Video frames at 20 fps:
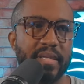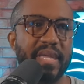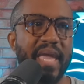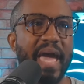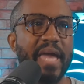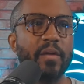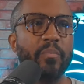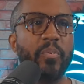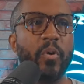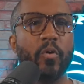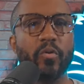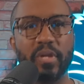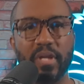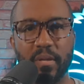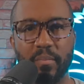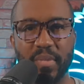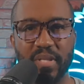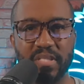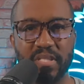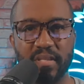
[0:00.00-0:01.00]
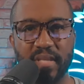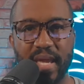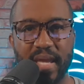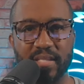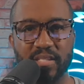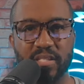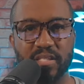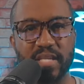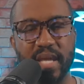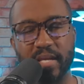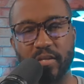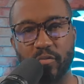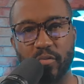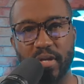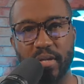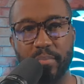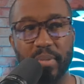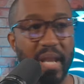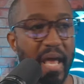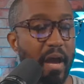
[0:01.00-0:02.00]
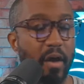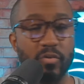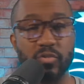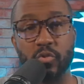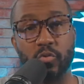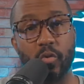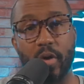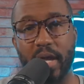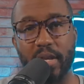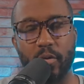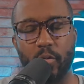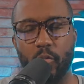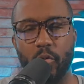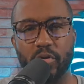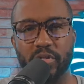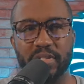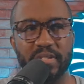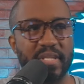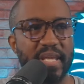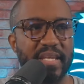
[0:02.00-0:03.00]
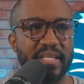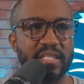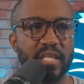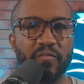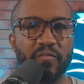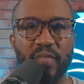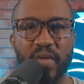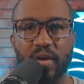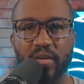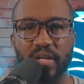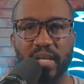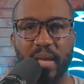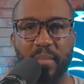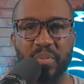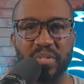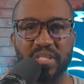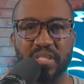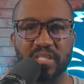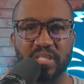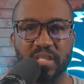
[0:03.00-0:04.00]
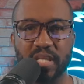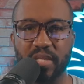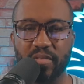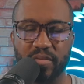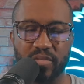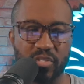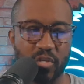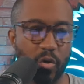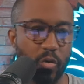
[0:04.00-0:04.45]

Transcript: catapult him into that trajectory. But I also know I don't want Sudfeld in that position either.